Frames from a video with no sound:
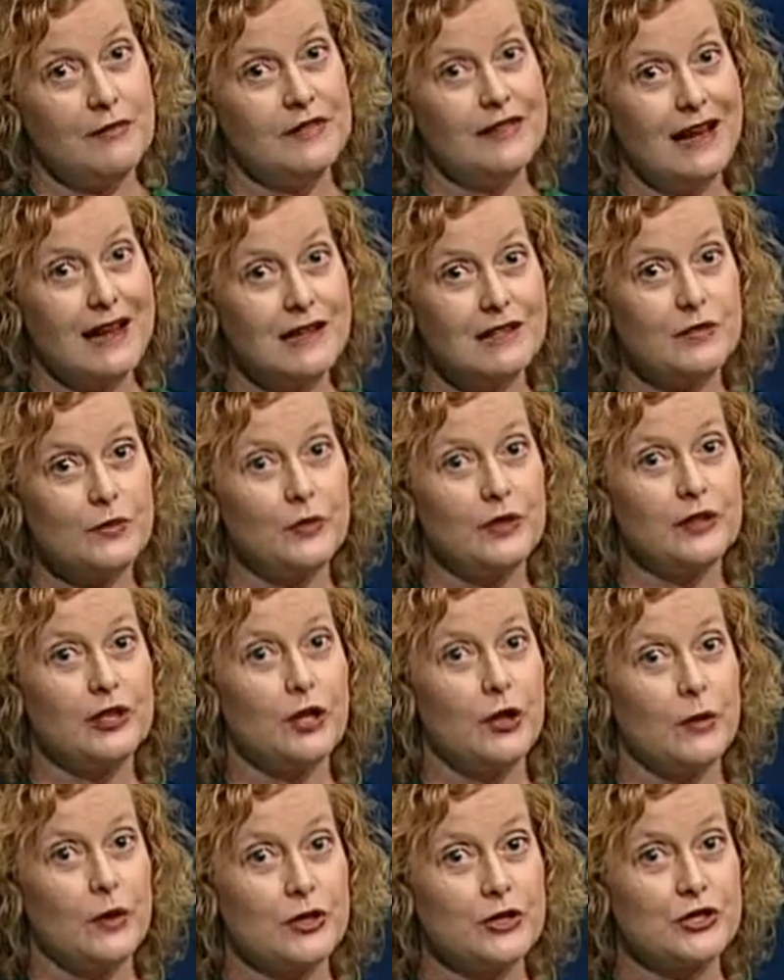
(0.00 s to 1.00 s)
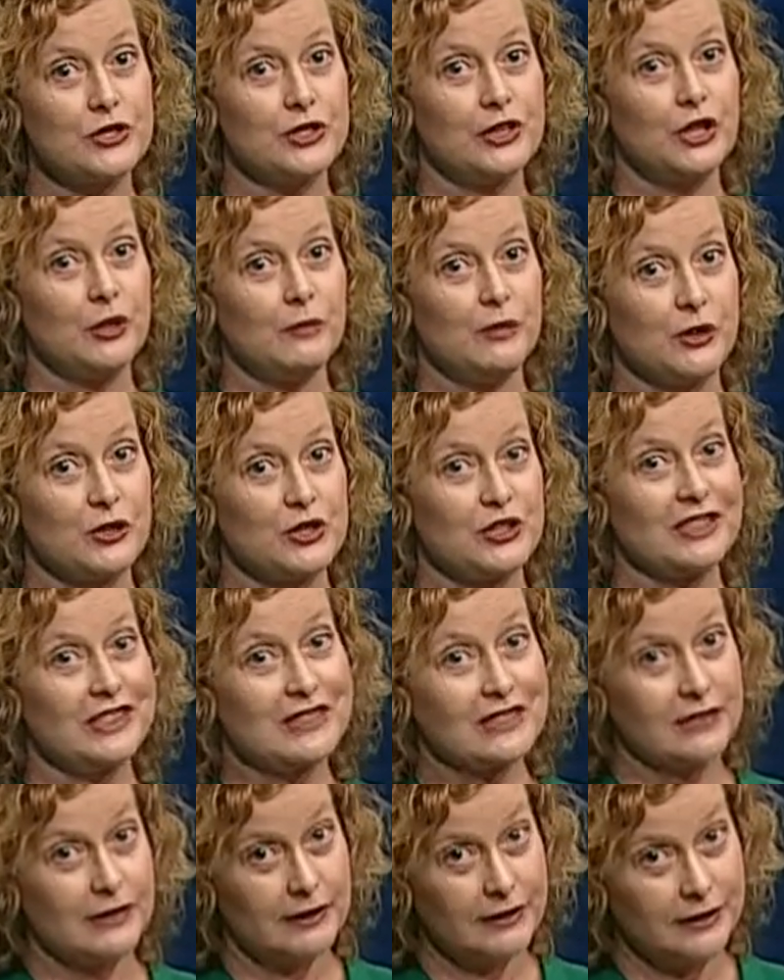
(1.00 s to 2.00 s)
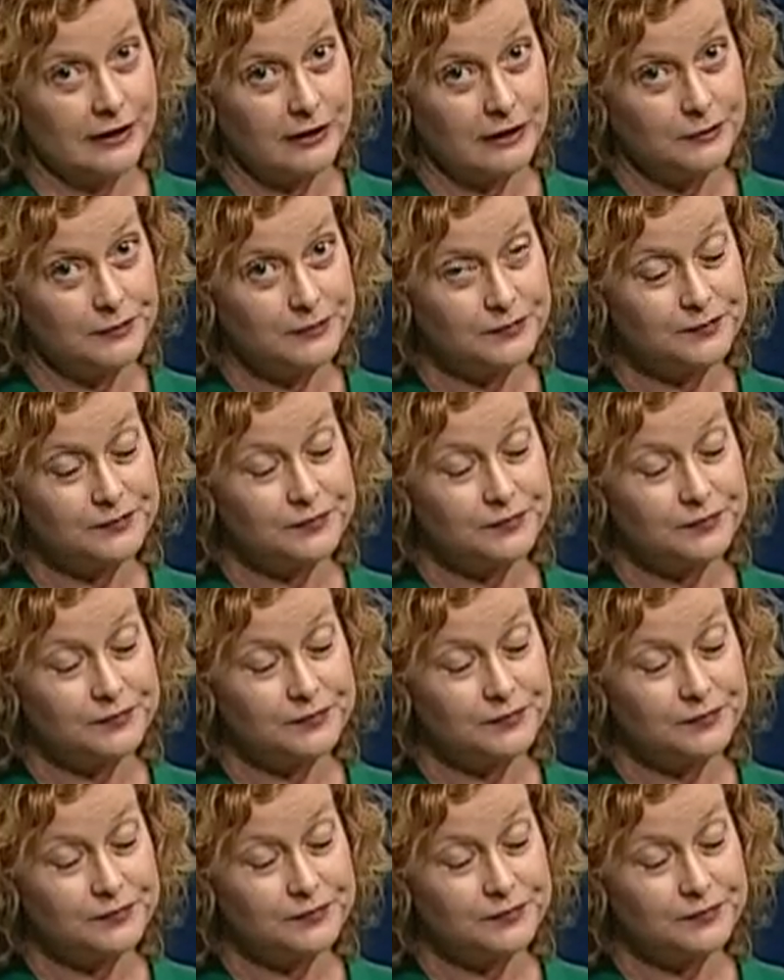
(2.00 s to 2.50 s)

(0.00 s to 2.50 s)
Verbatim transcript: That's when coercion compulsion is illegal.